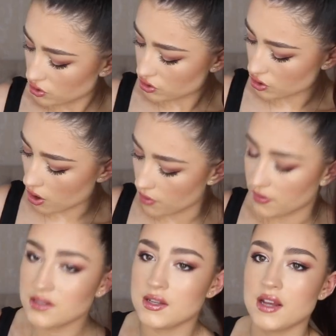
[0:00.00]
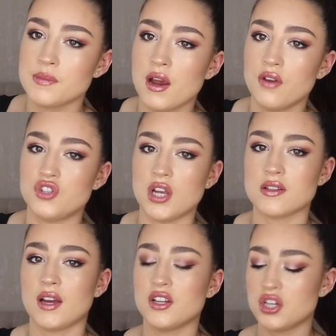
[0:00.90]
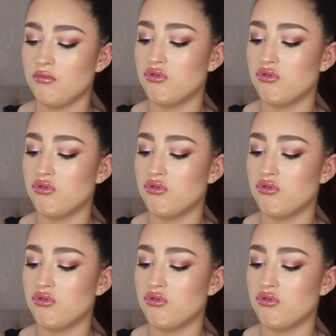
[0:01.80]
So this next pair of jeans, I actually